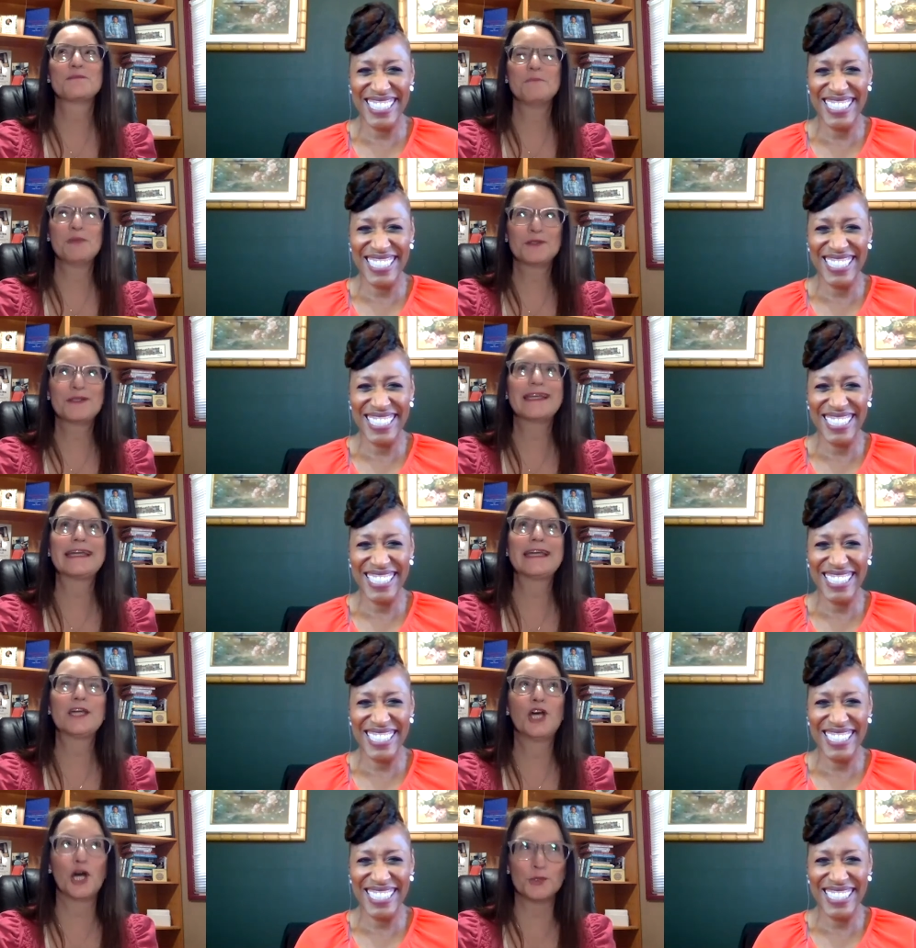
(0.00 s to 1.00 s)

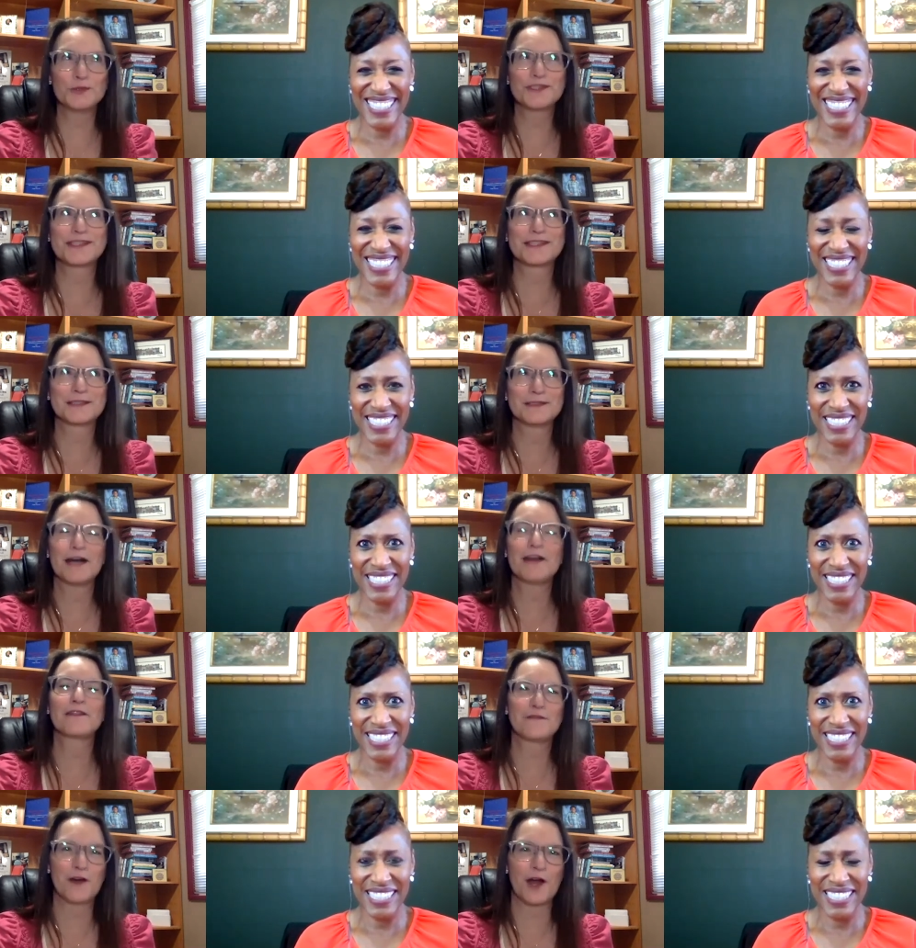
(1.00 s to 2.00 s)
Speaker 1: milking goats on
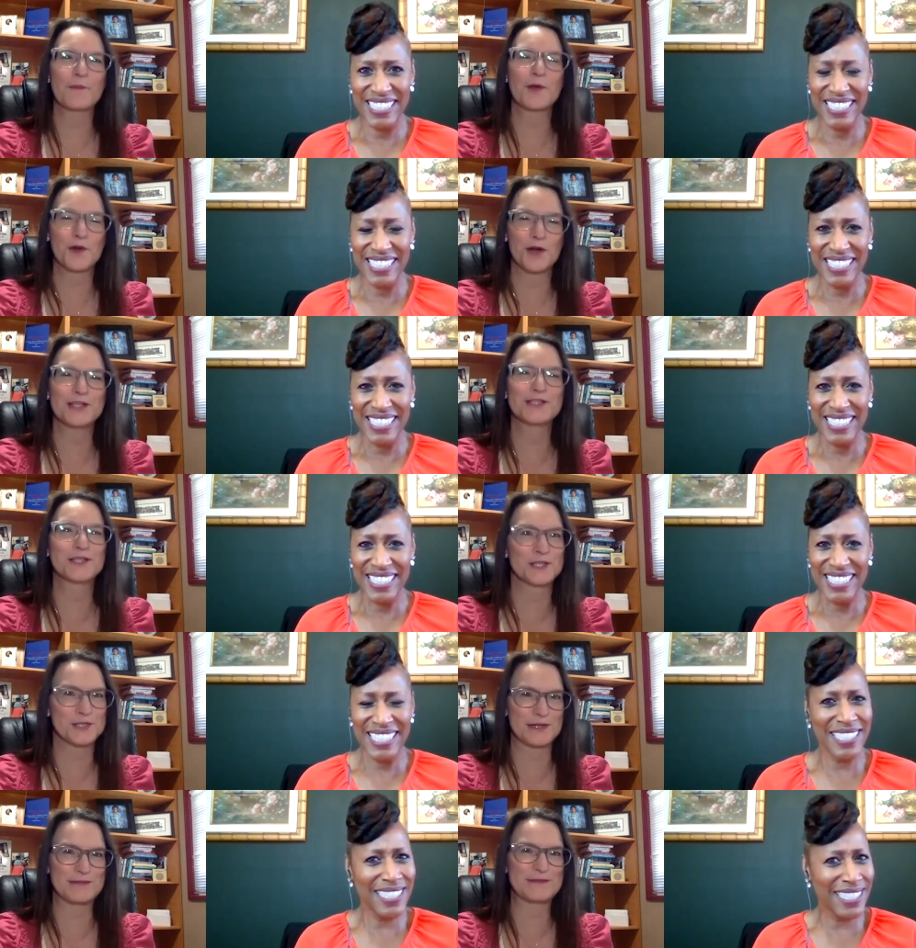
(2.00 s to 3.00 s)
the farm across the
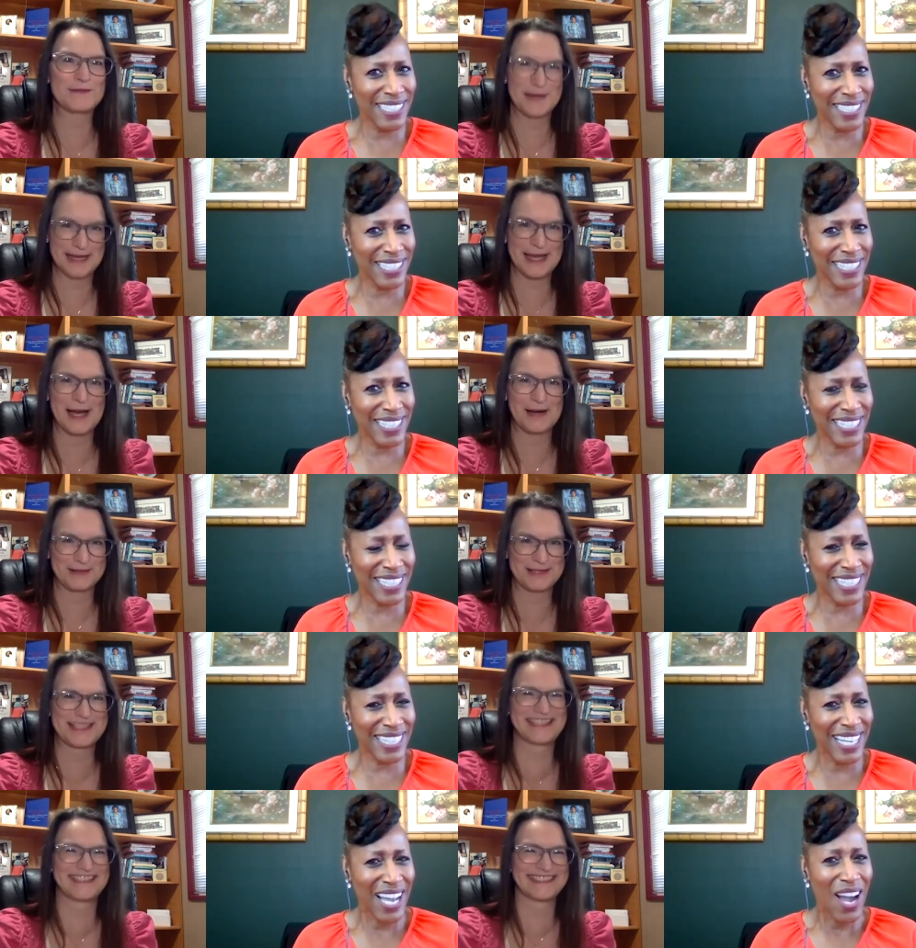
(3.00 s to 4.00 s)
street from my
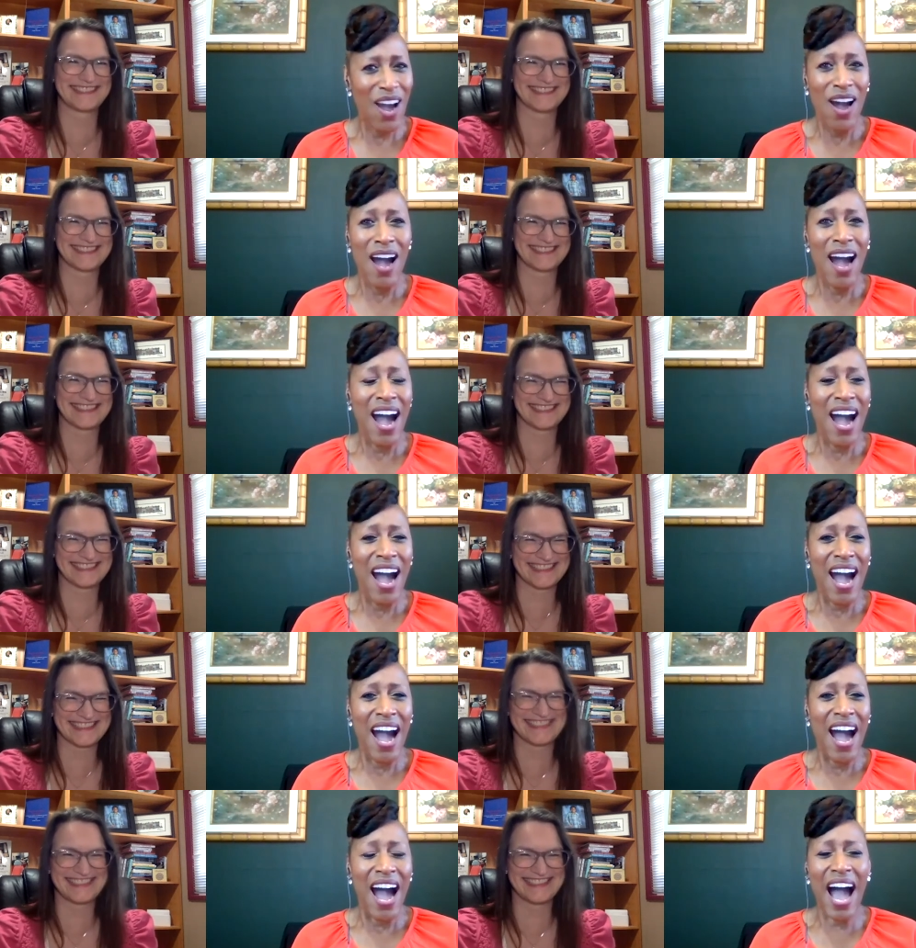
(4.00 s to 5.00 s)
house.
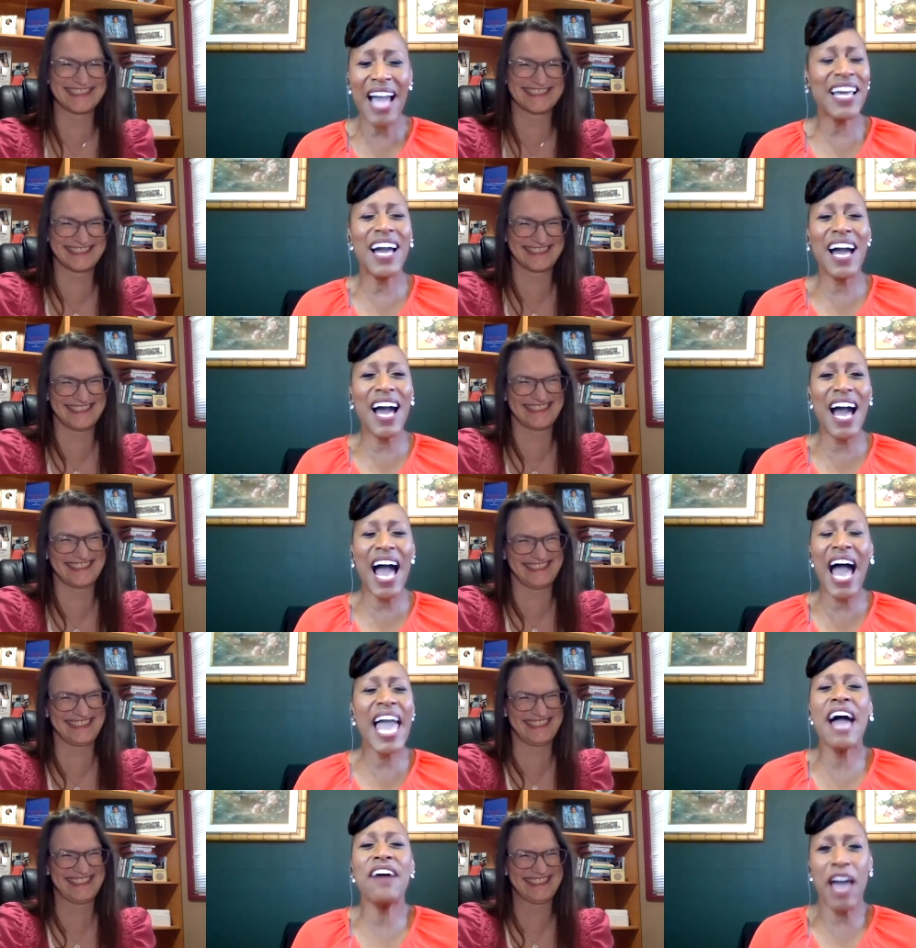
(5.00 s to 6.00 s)
I,
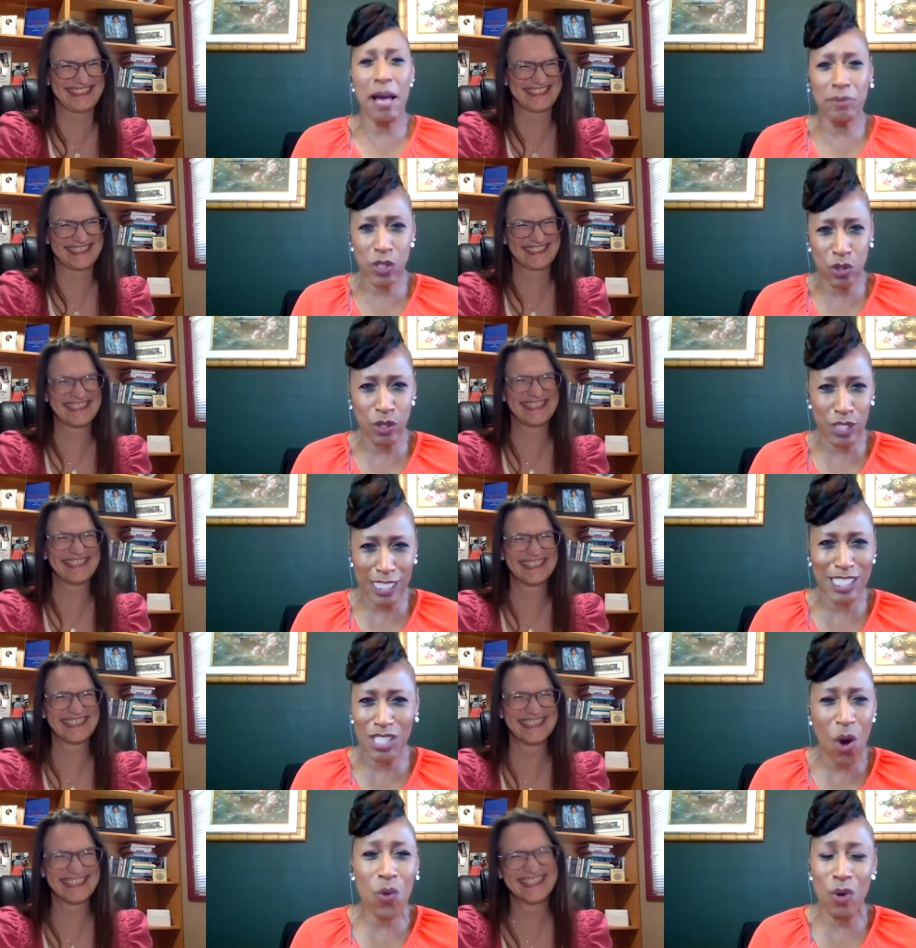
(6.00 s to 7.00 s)
Speaker 2: I have
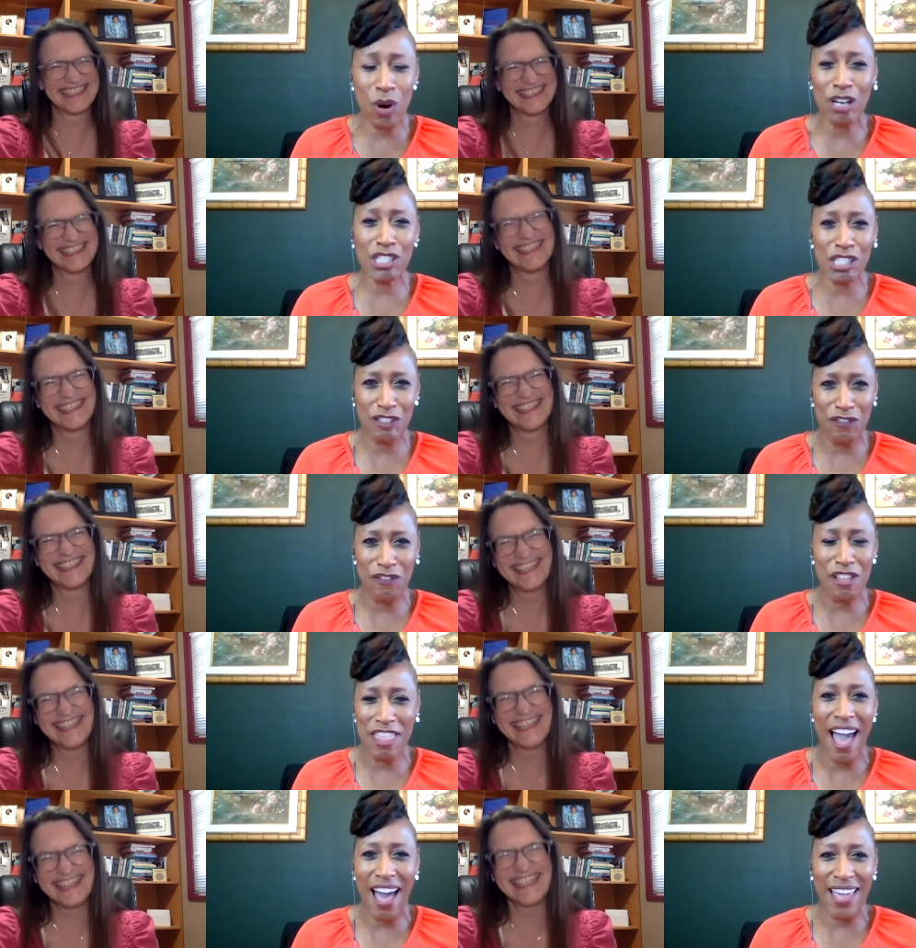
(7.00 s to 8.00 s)
absolutely no words
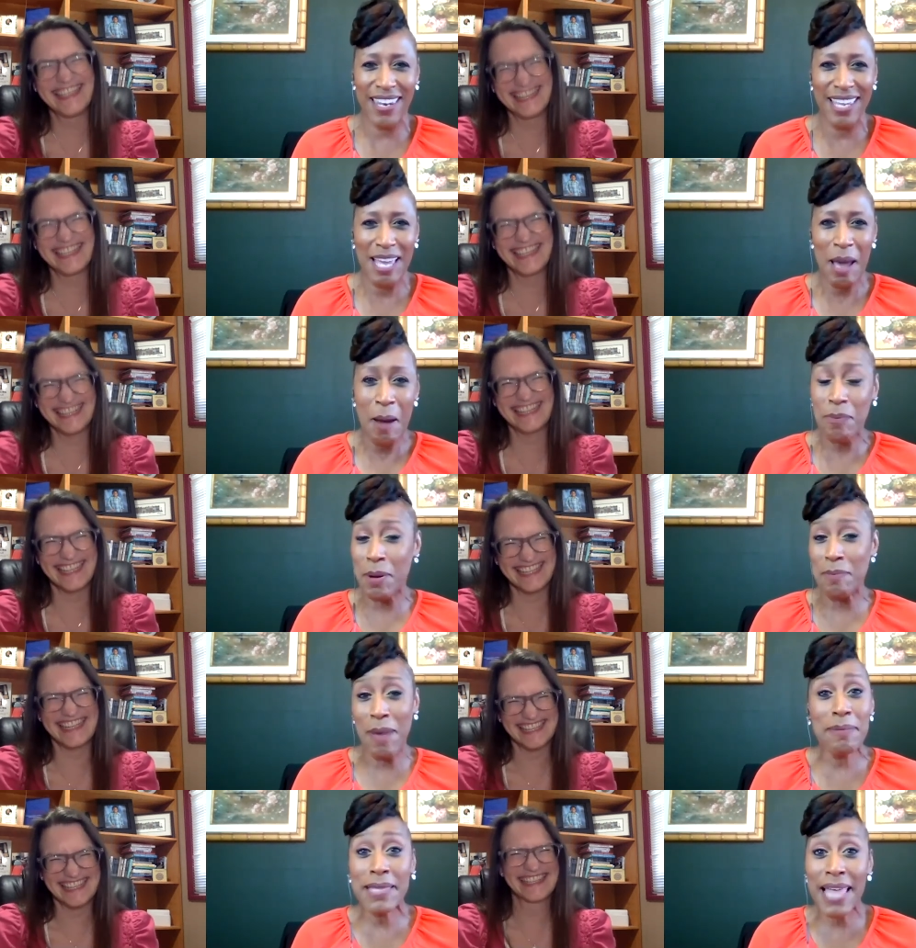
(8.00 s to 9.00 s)
for that,
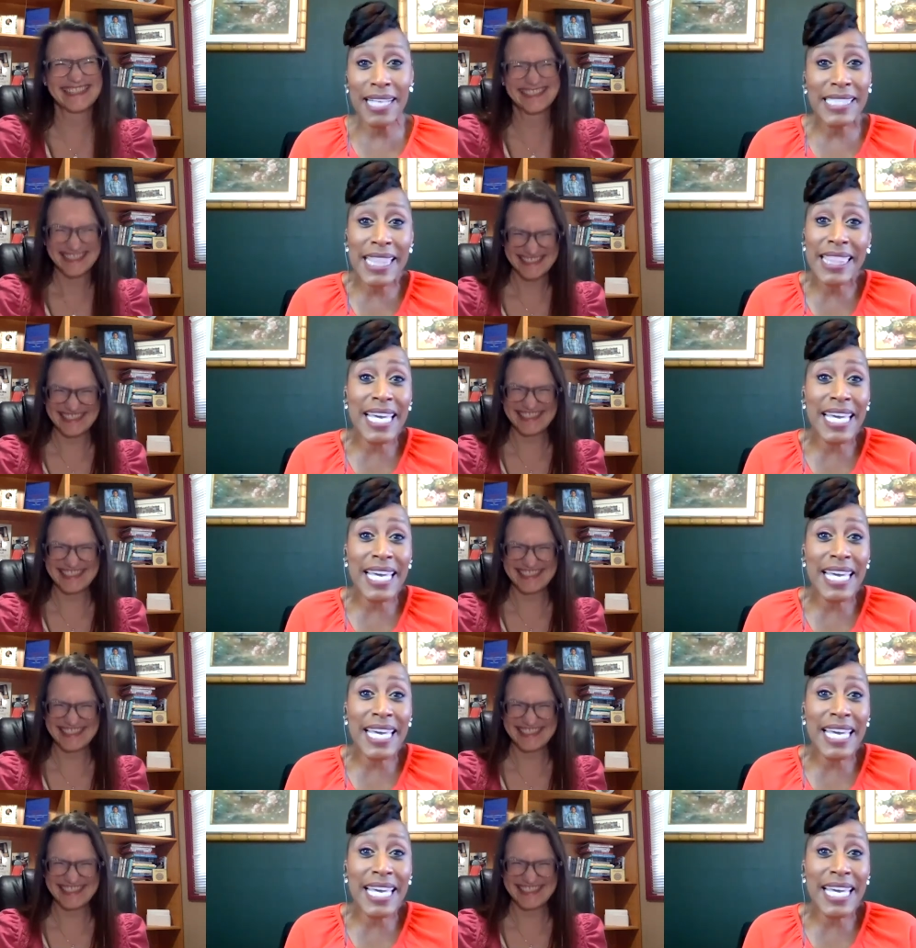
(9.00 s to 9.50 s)
but maybe that's a